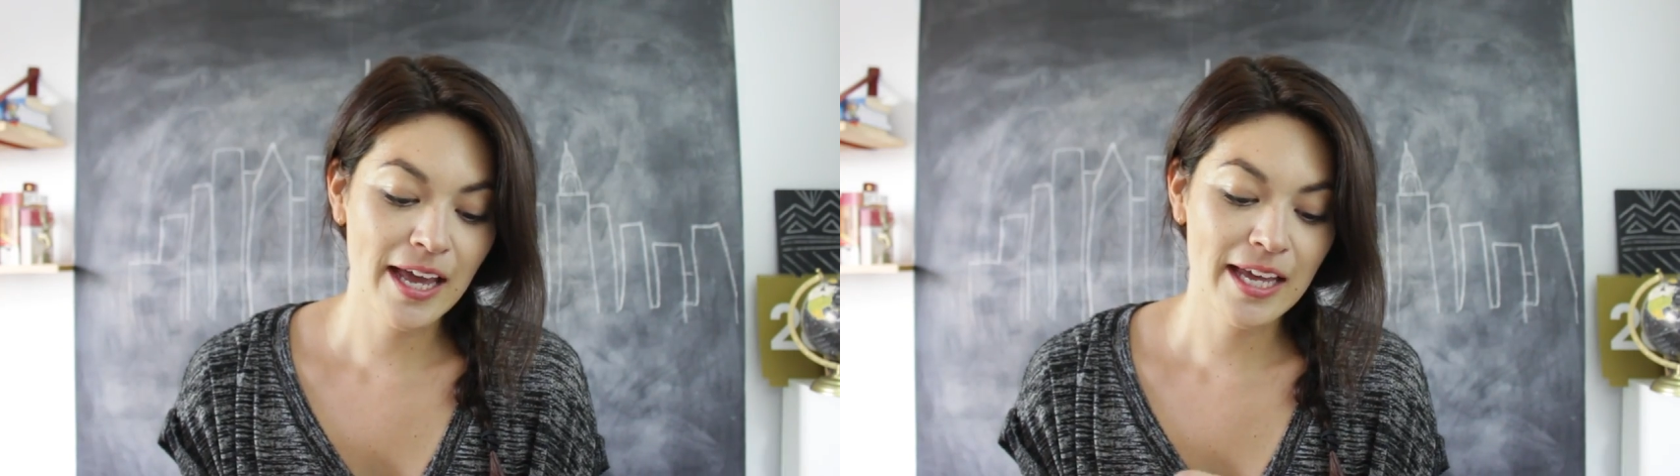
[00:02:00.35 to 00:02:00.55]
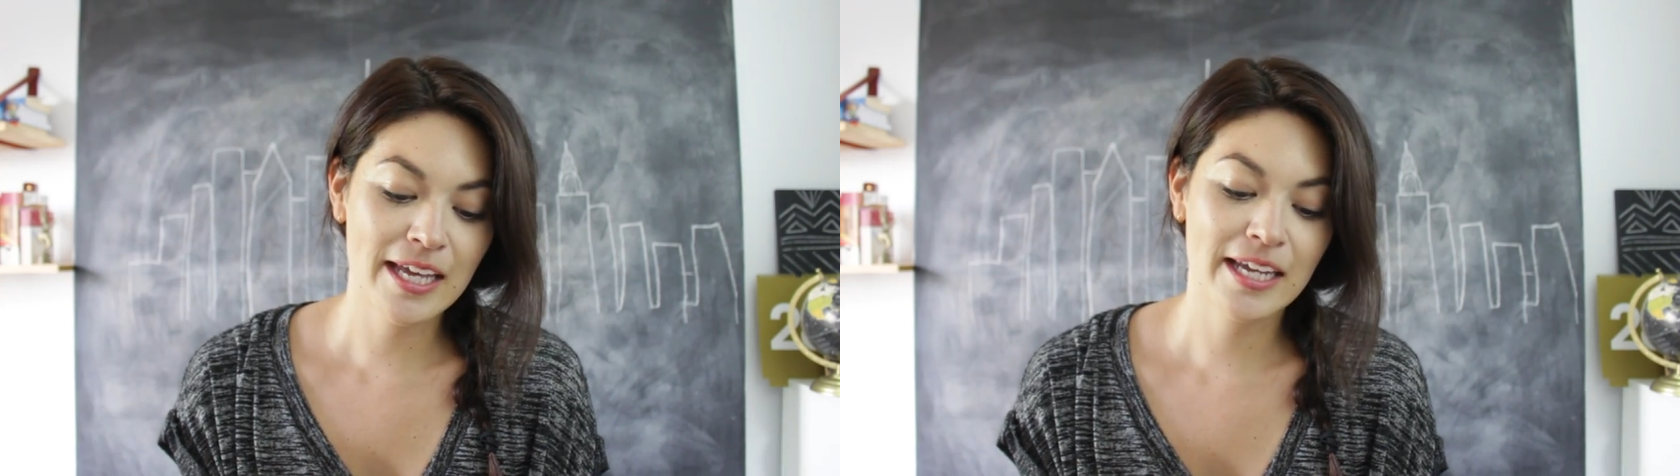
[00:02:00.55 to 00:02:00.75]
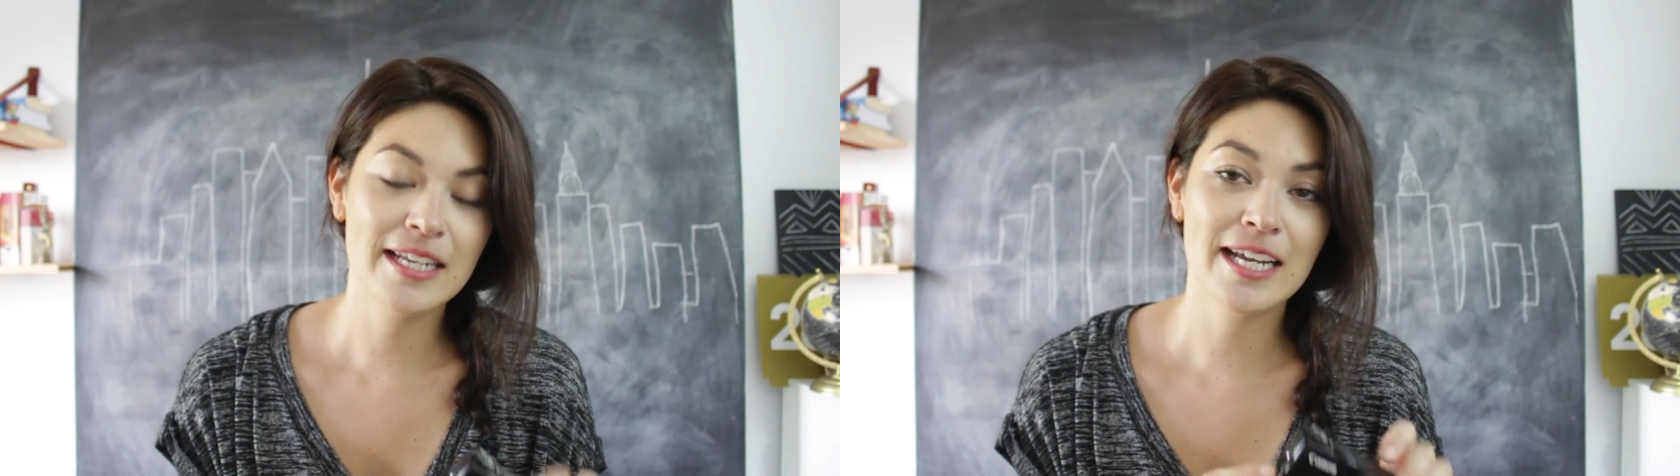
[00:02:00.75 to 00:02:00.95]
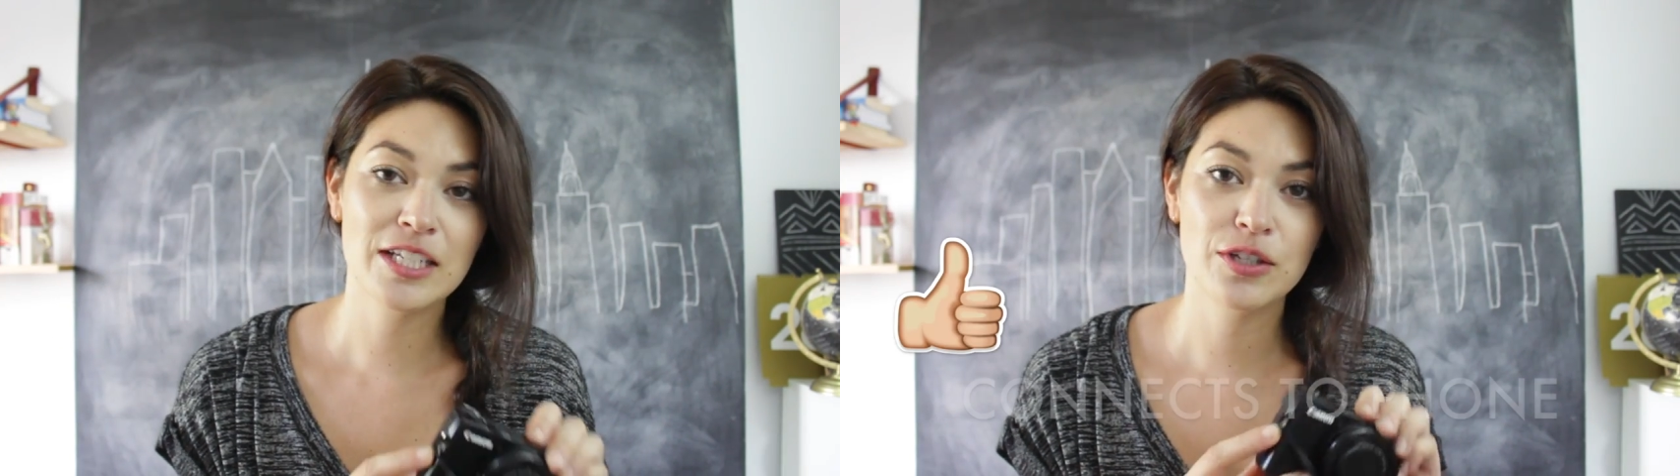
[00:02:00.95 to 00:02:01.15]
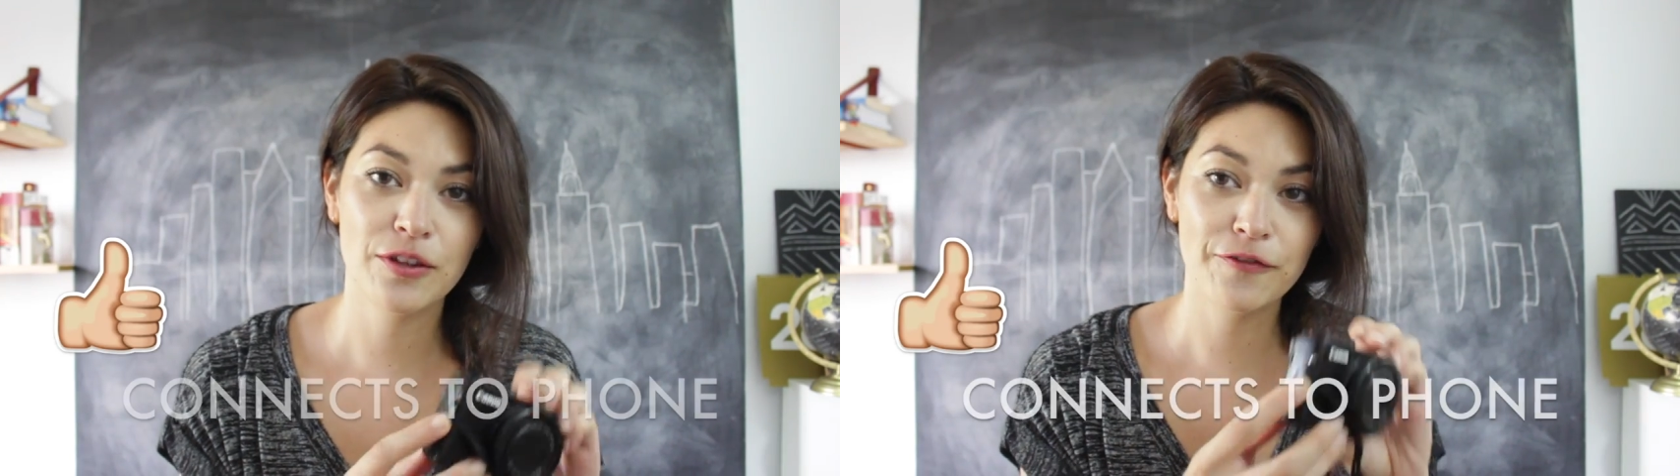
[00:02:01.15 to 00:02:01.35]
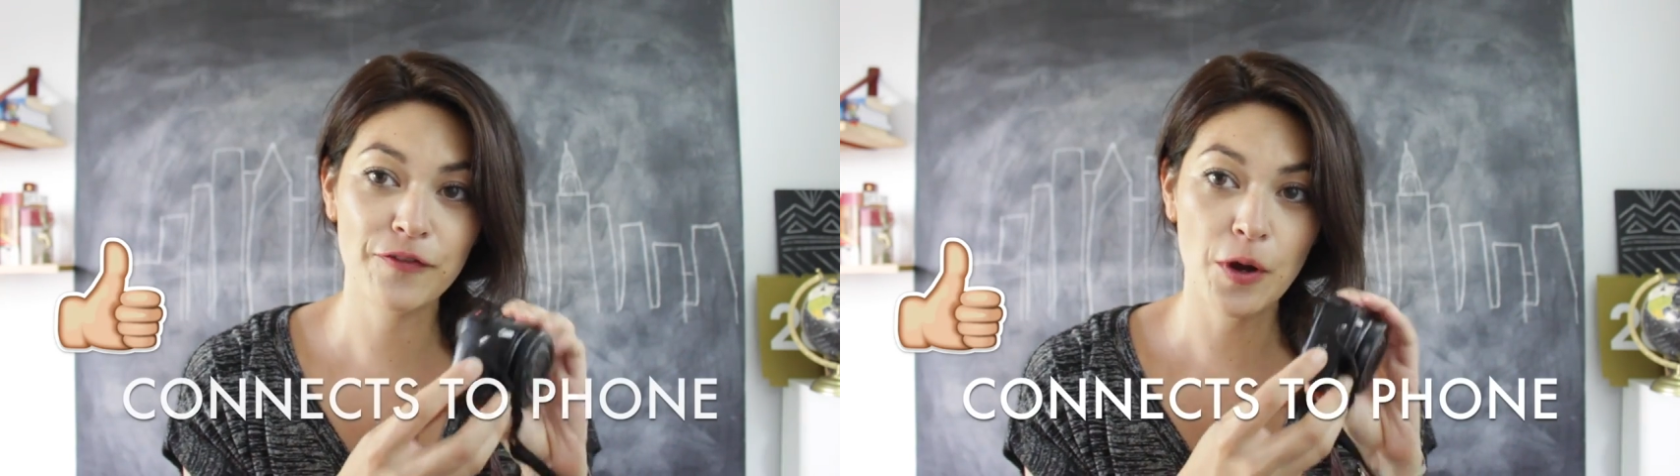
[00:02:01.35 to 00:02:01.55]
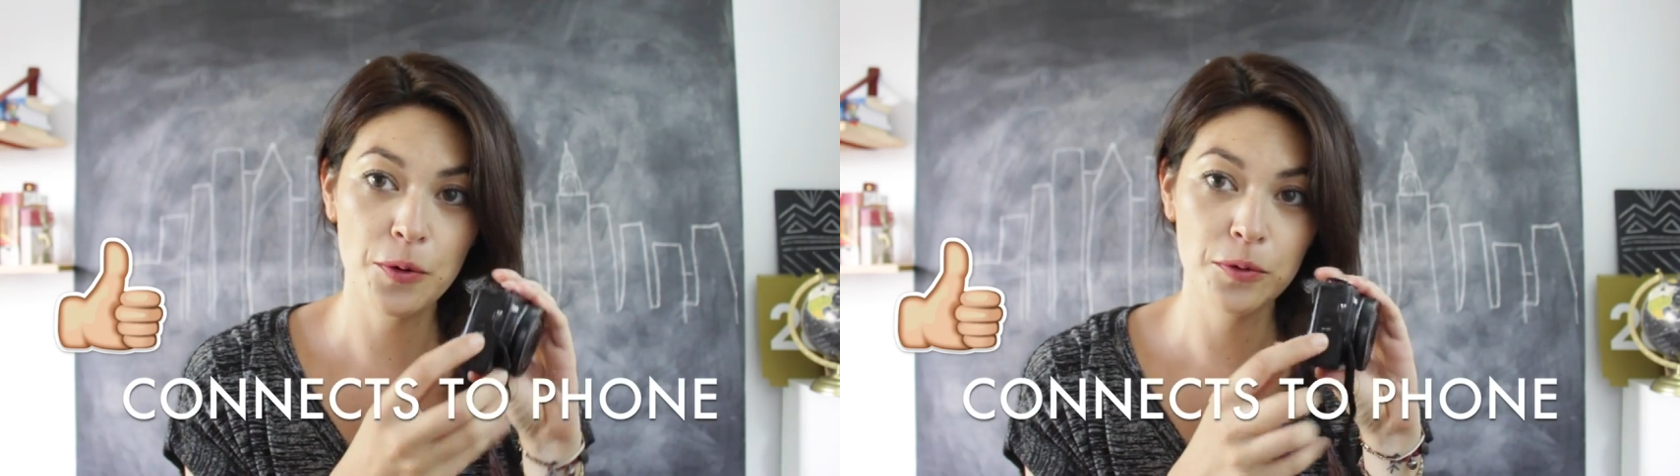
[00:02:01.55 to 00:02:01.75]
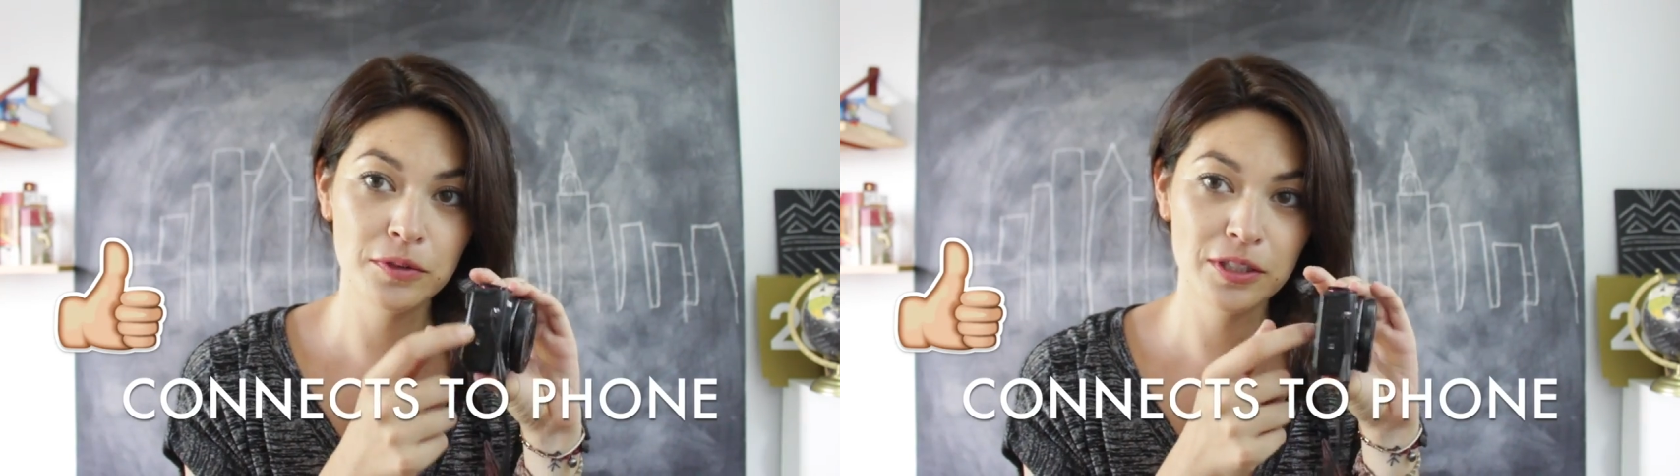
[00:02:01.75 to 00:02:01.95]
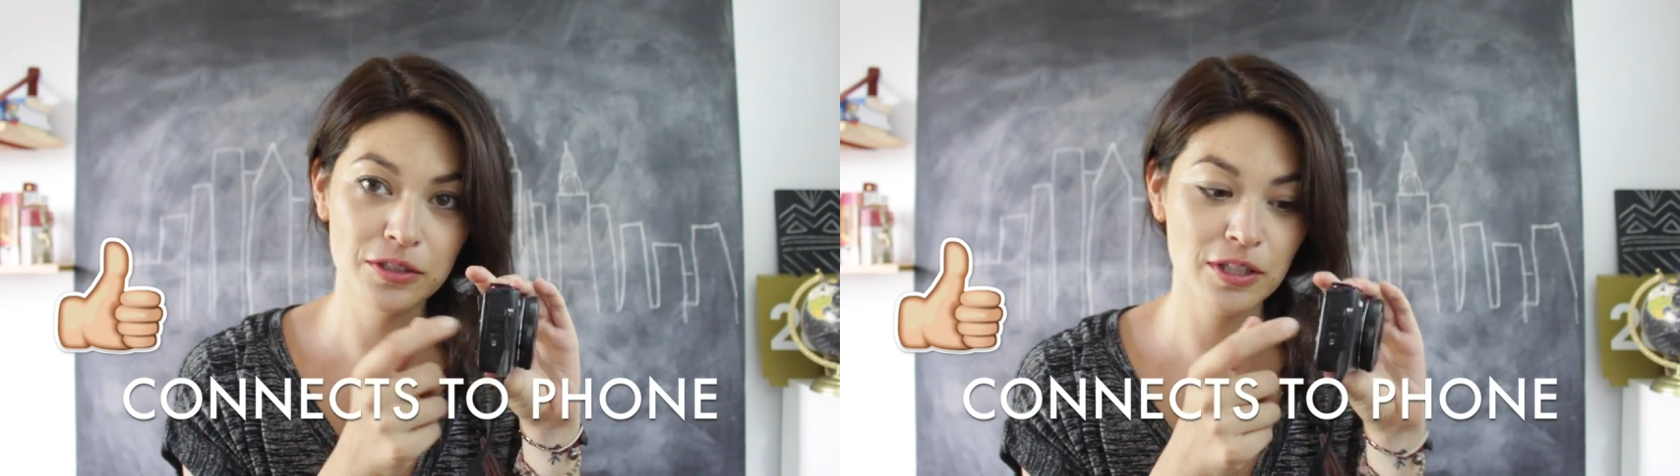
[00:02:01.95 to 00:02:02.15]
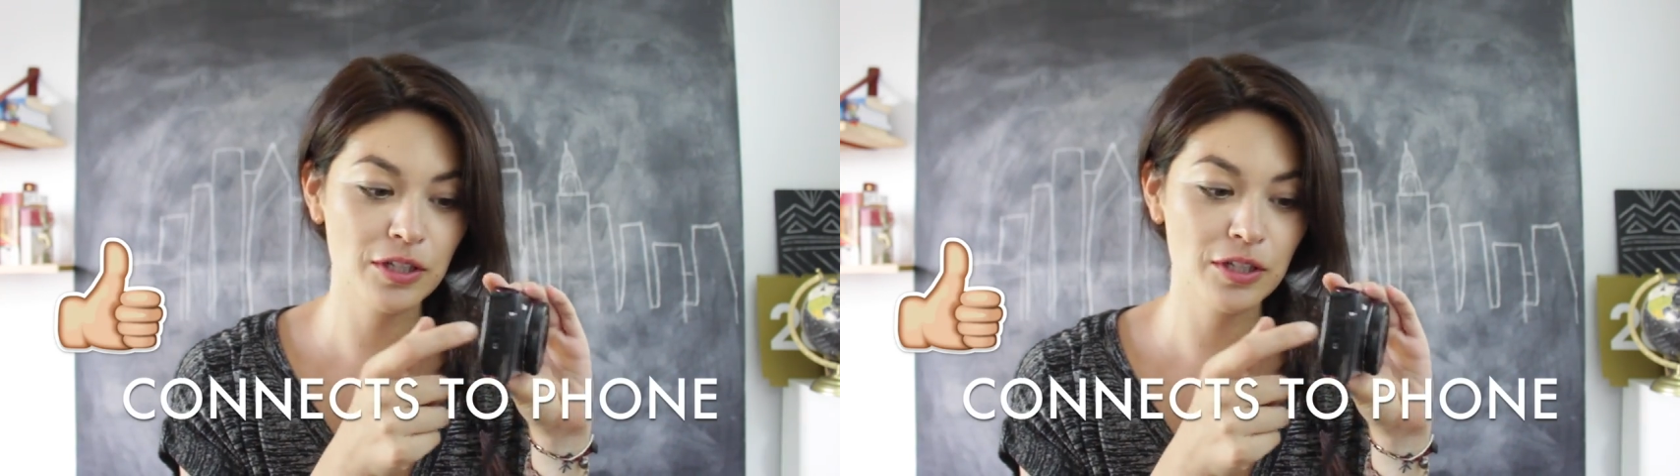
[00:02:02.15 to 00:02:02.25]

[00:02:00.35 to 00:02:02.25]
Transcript: that it connects to the phone. There's